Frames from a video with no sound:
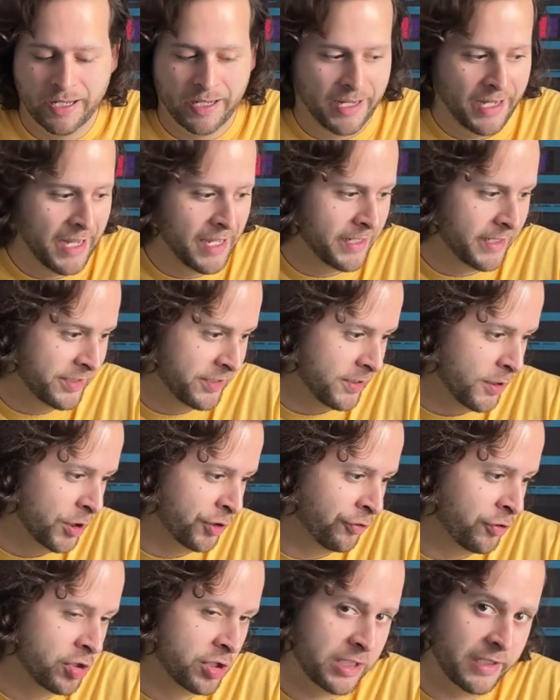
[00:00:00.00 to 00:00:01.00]
And it sells
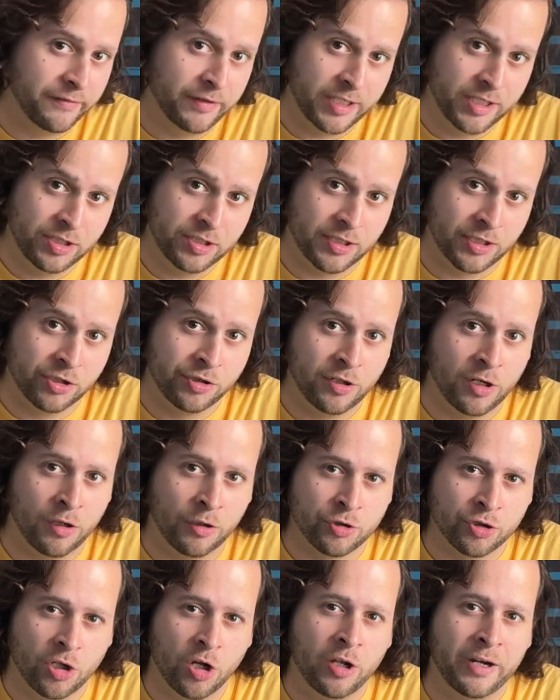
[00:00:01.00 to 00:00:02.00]
for
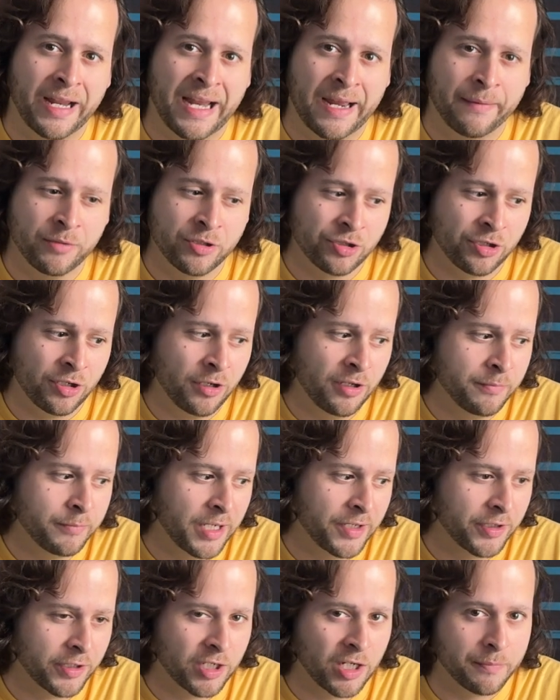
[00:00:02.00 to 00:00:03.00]
$76 on Amazon
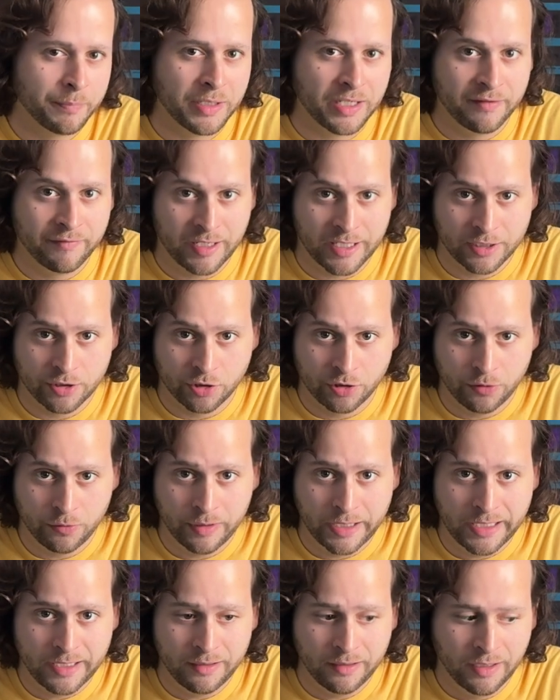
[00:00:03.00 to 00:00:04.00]
by the company
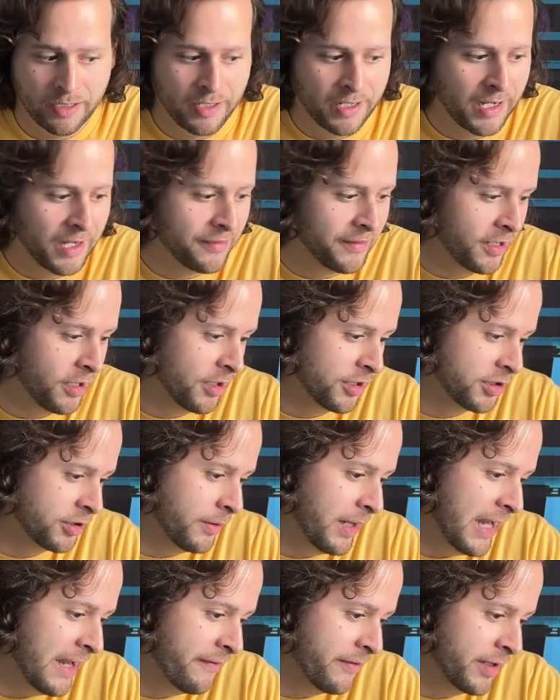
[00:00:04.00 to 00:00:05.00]
Vansuny. And they also
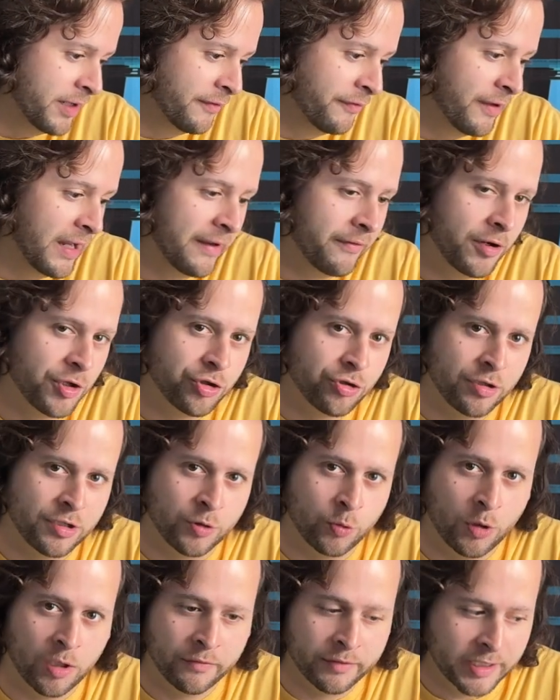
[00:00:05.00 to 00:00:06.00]
have it in
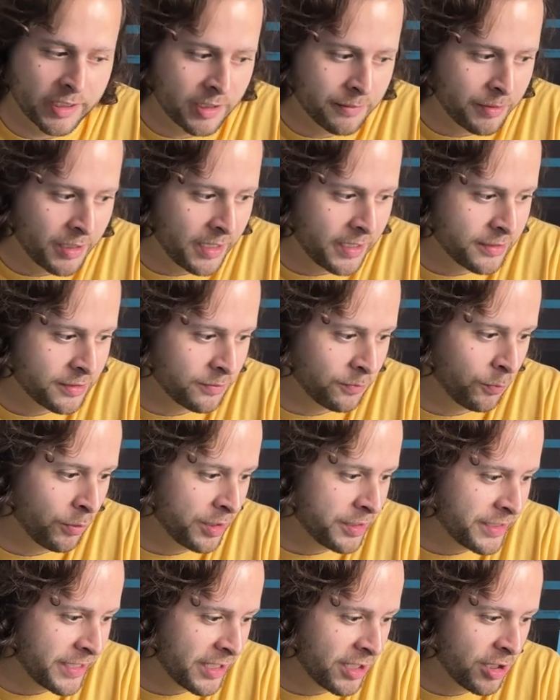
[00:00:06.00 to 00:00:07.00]
512 gigabytes,
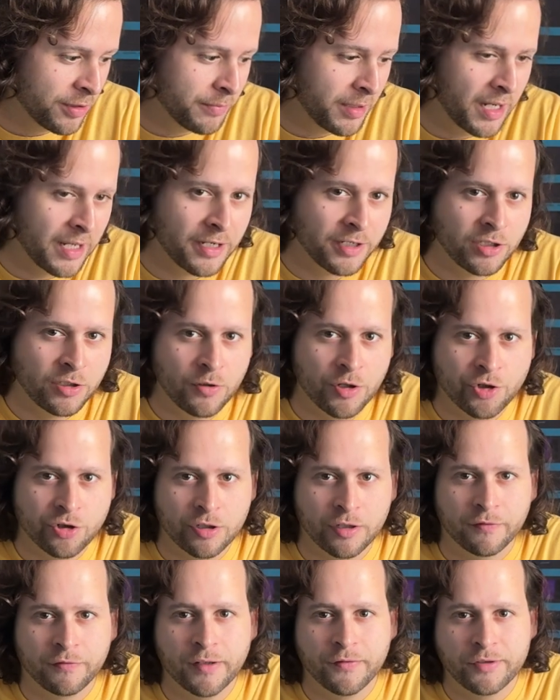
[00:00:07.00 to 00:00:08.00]
1 terabyte, and
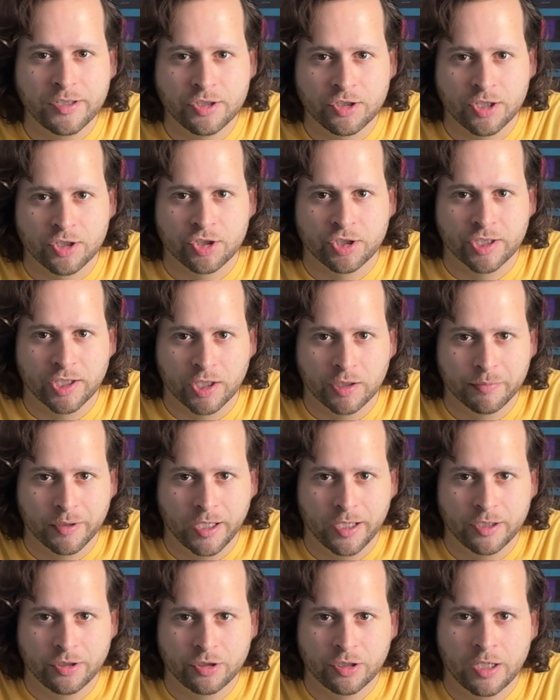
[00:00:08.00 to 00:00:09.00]
256
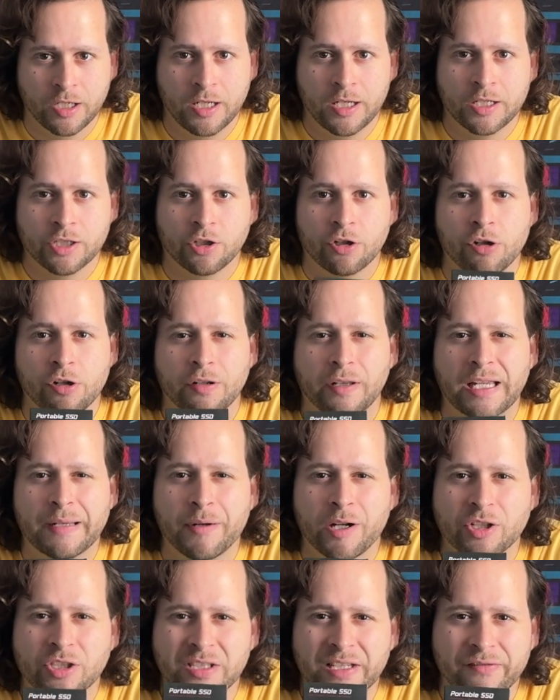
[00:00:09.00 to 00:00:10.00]
gigabytes. Currently
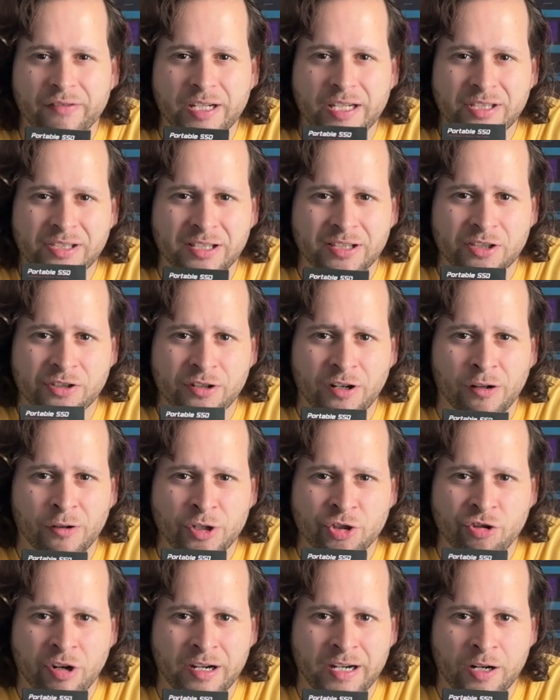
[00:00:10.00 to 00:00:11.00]
about
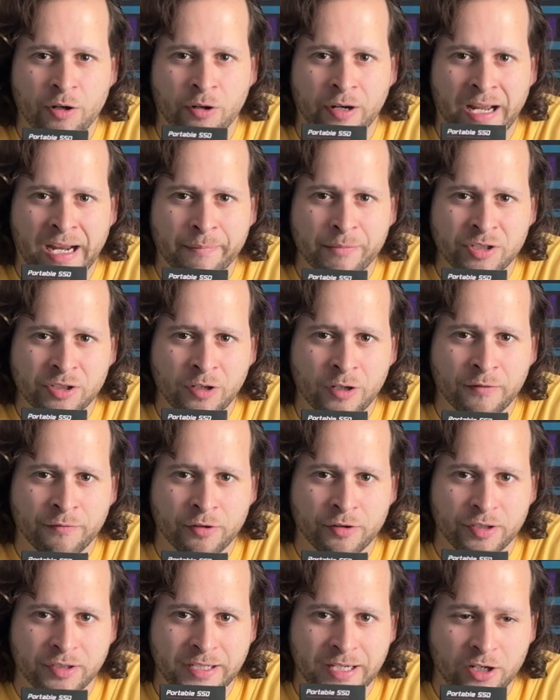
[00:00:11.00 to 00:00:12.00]
$76 right now on Amazon for
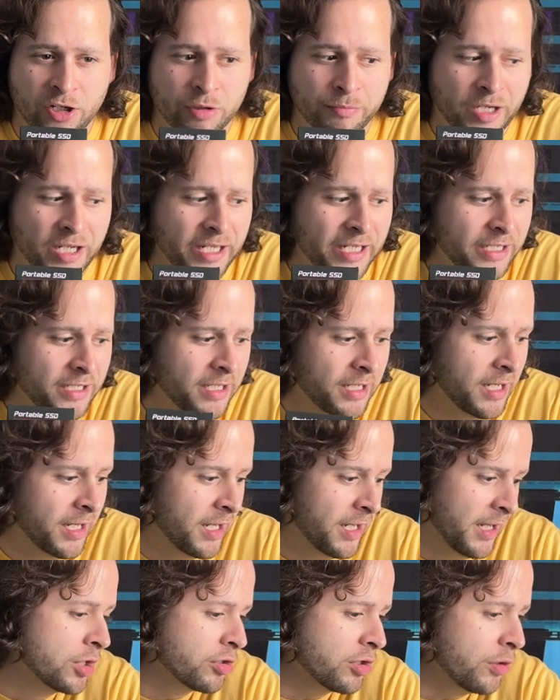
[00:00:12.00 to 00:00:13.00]
the terabyte.
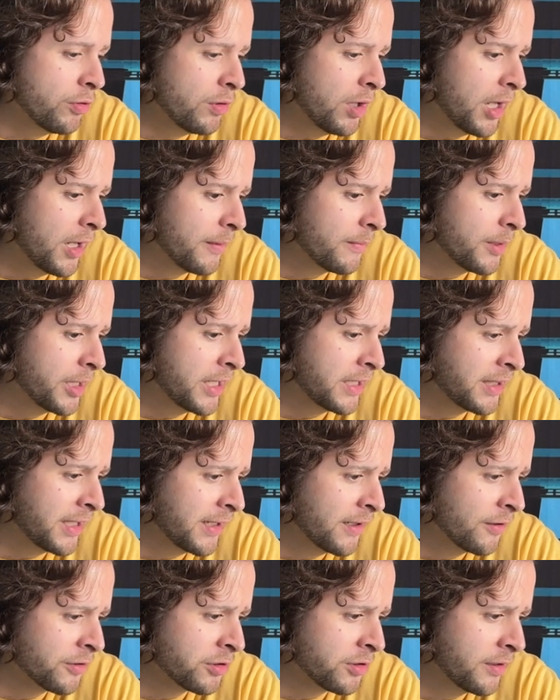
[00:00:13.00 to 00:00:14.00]
So anything
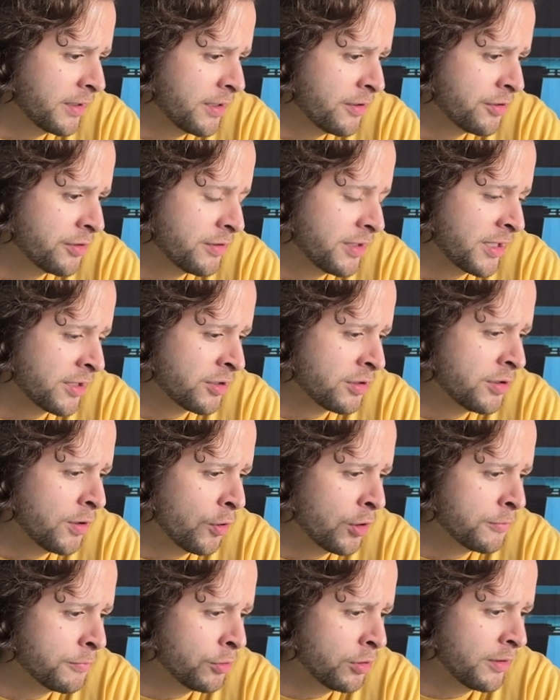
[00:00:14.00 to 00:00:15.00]
else on here that's
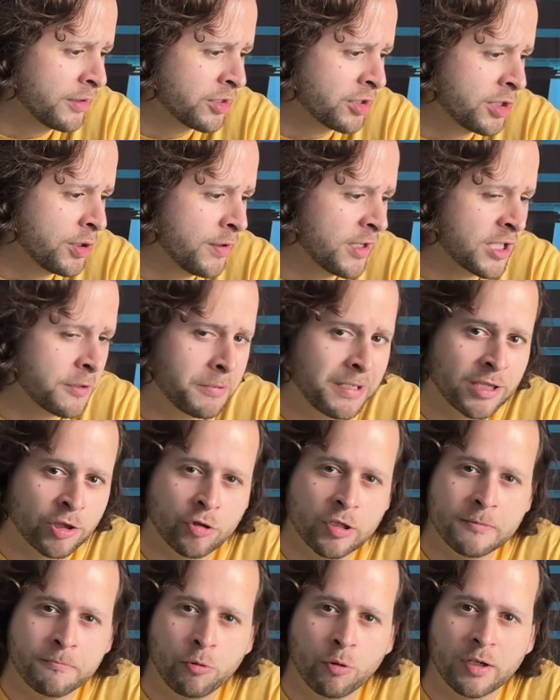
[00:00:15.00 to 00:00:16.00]
notable? It's USB
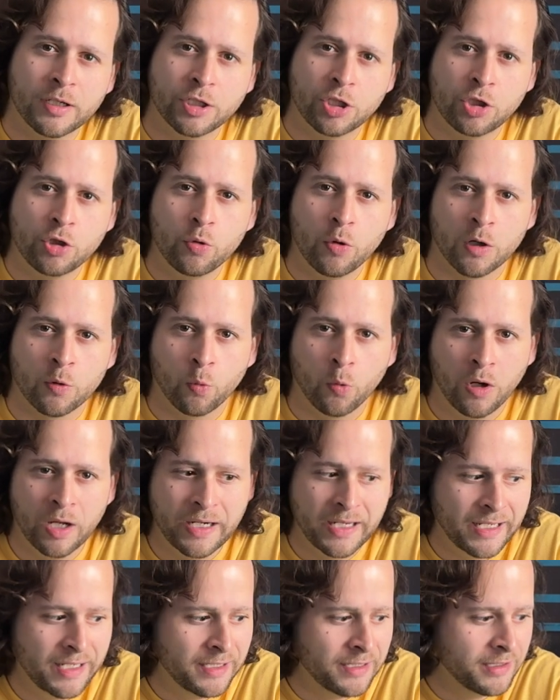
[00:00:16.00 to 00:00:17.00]
3.2 on one
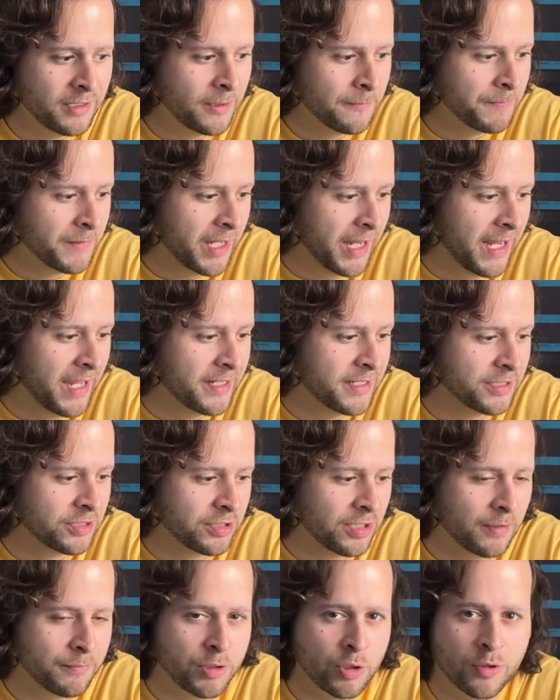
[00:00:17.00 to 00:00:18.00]
end, and it's
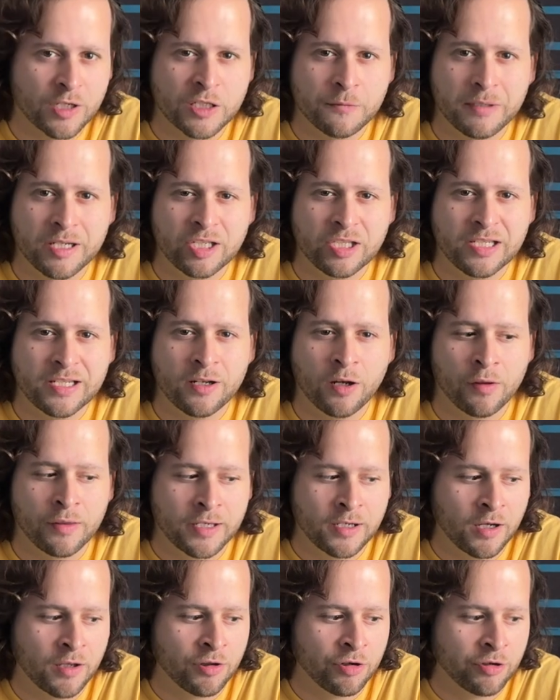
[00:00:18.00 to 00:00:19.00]
USB-C on
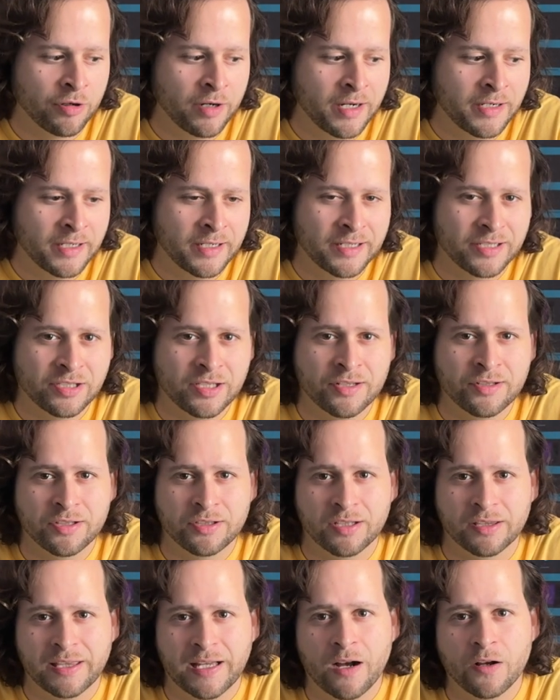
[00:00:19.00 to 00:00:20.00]
the other end. And it says it's
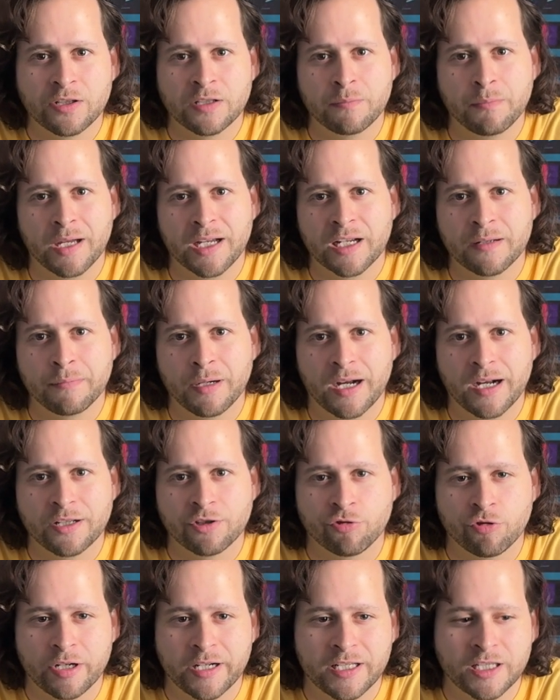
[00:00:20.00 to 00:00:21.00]
1,000 megabytes
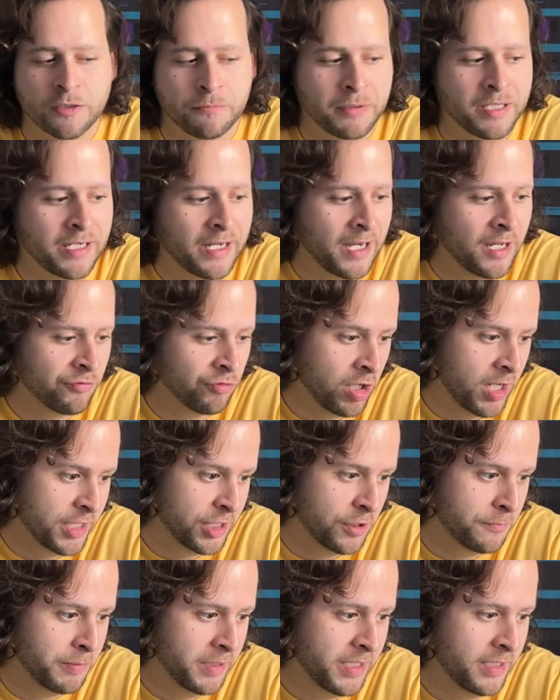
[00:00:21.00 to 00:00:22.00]
read speed and write
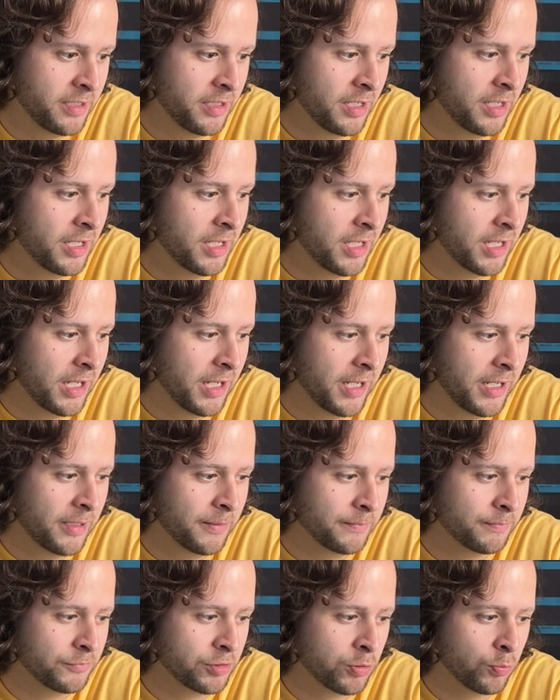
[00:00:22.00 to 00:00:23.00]
speed.
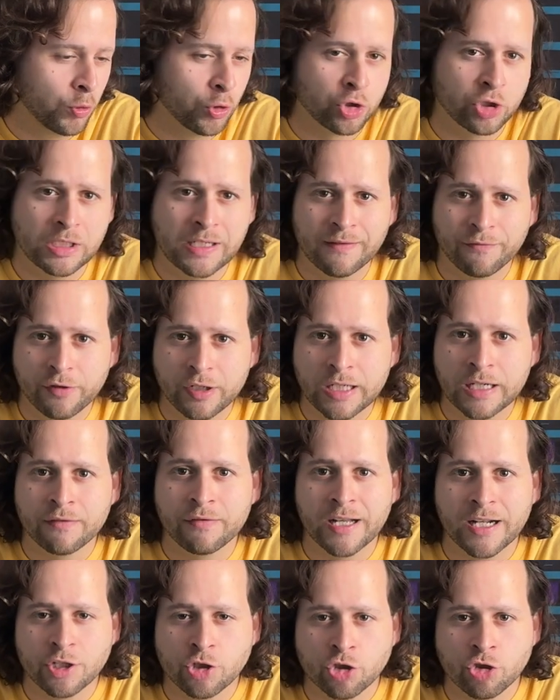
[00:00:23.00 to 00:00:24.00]
So we'll see if any of
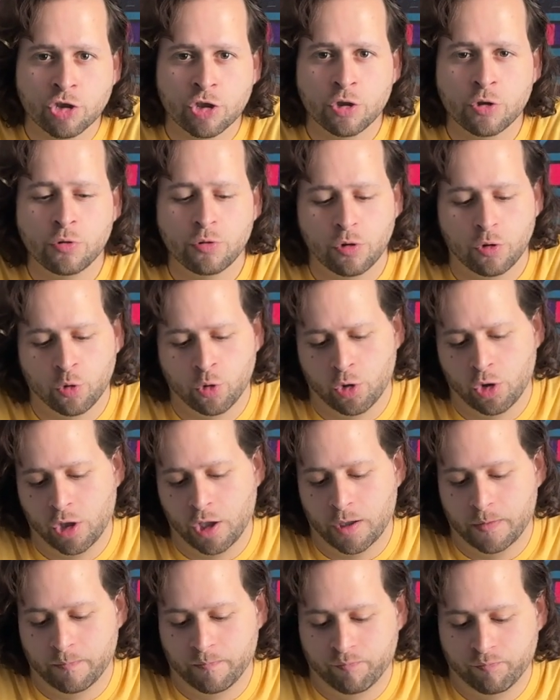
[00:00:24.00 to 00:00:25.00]
that's true
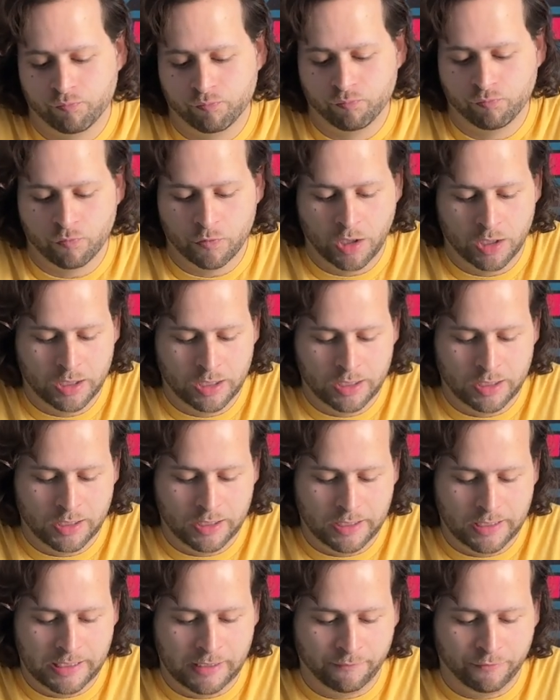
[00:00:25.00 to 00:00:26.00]
or
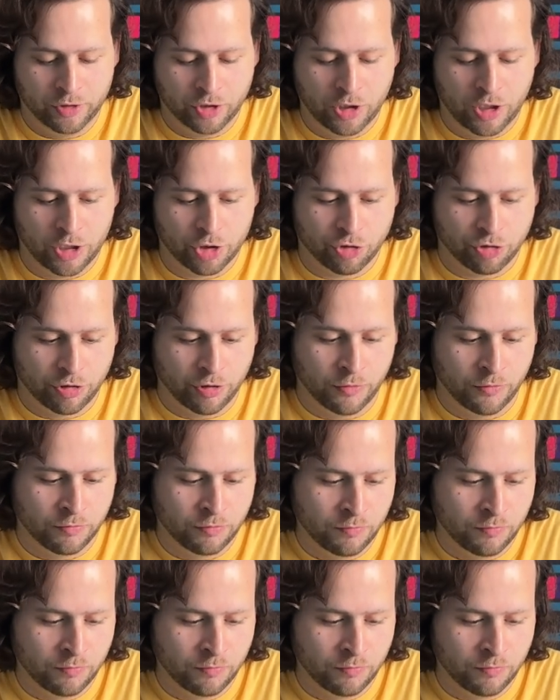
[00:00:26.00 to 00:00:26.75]
if it's not true.